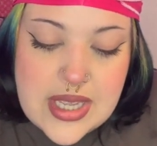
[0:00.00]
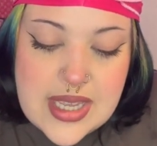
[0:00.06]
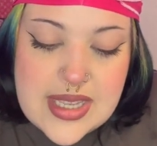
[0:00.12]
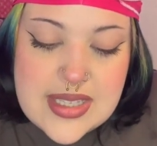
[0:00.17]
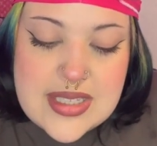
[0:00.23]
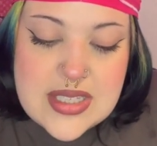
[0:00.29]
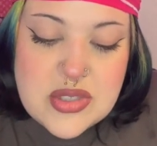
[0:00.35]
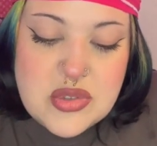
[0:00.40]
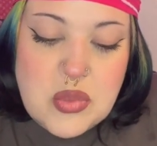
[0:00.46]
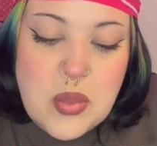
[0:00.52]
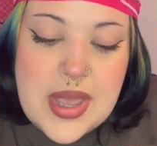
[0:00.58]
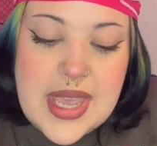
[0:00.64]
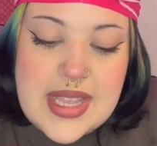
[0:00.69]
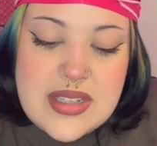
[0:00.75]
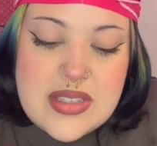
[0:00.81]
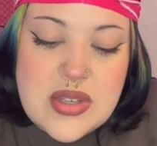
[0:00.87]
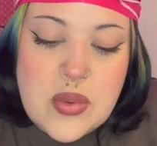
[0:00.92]
It says
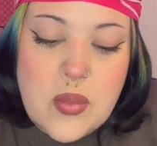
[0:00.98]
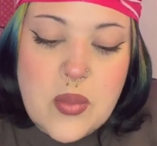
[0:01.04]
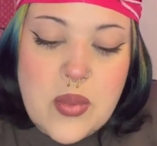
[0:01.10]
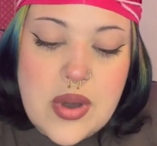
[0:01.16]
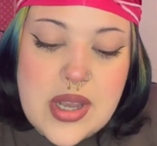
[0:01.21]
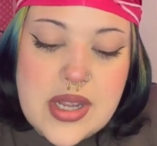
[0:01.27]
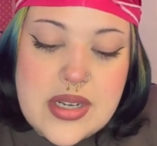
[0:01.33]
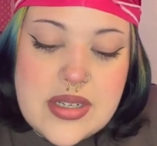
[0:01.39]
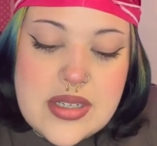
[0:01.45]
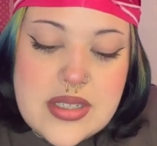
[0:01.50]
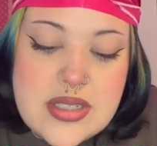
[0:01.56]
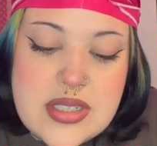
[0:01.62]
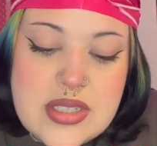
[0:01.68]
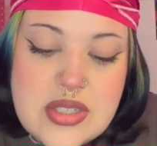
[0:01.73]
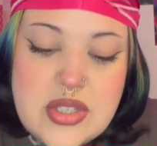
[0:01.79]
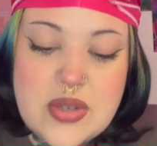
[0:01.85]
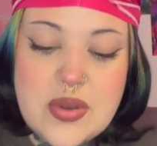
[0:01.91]
wait to 1
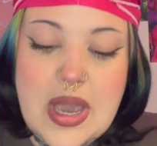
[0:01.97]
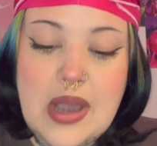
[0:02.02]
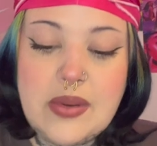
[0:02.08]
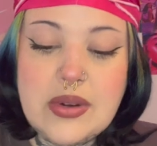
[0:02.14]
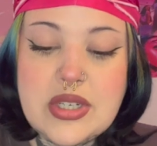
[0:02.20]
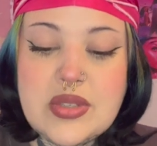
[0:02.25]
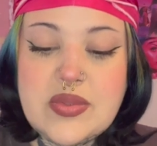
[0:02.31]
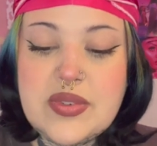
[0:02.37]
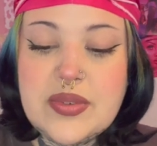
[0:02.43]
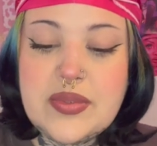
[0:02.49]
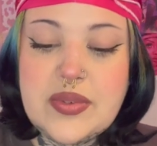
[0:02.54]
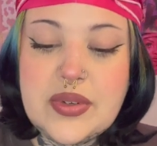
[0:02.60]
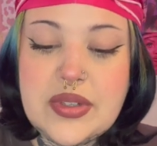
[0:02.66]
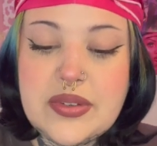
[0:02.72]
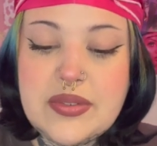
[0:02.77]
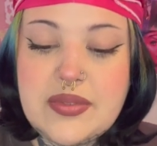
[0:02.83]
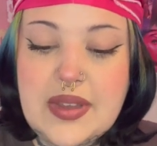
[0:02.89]
to 2 hours for
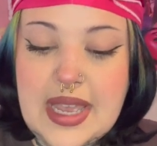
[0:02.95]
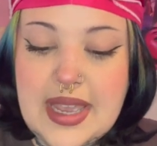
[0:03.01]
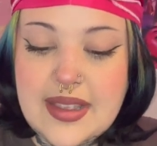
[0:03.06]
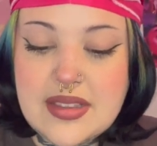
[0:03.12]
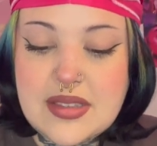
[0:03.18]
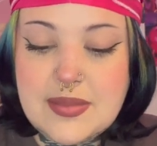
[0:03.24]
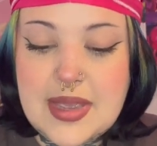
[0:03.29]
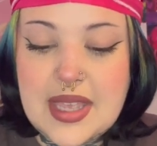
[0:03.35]
full effect,